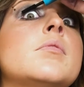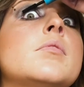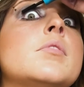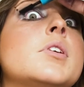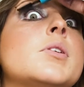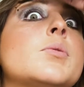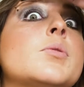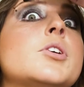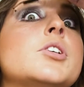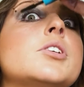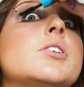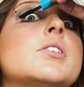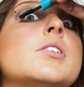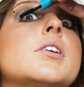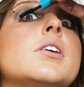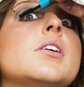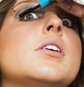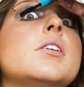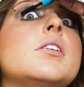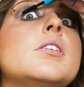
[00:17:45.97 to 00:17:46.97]
Then we're just
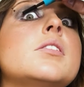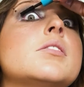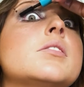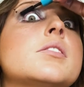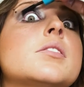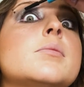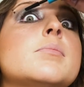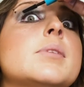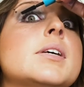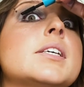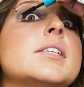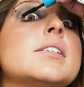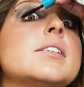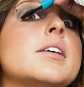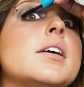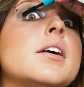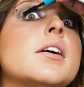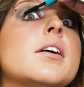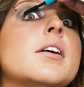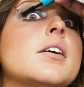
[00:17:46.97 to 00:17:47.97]
gonna do some
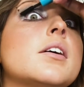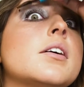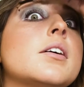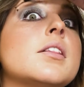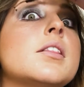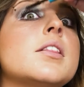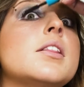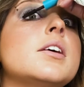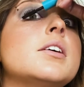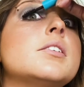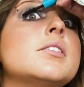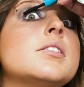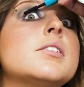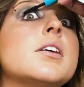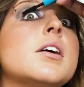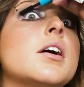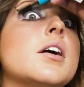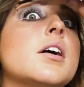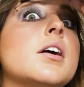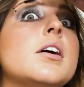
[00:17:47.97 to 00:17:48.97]
mascara on this
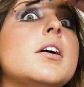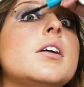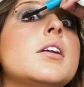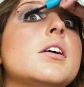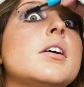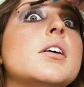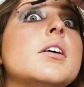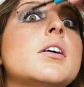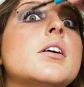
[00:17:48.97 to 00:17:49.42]
side.